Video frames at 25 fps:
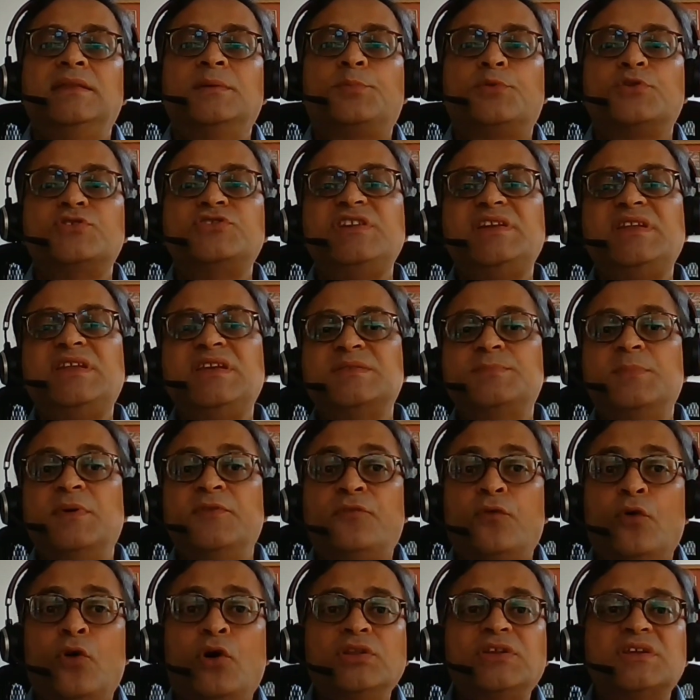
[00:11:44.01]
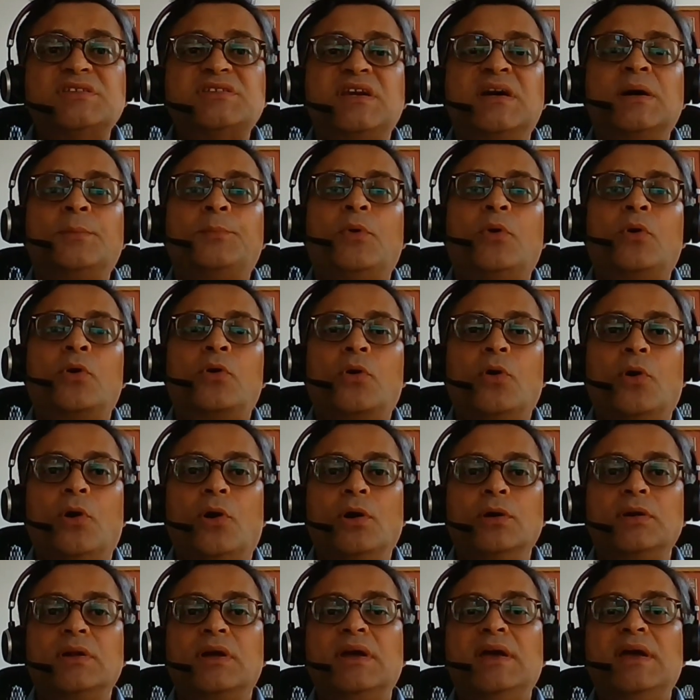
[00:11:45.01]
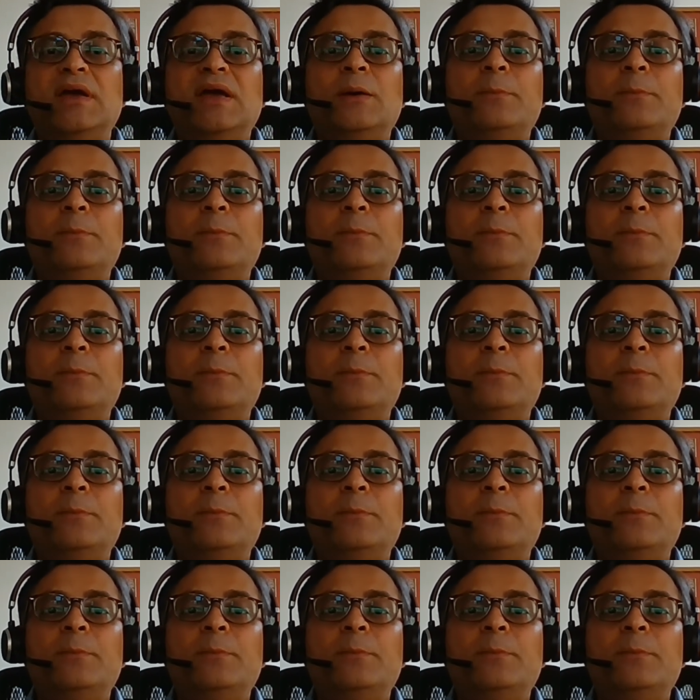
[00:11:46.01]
the proceedings before the Singapore court,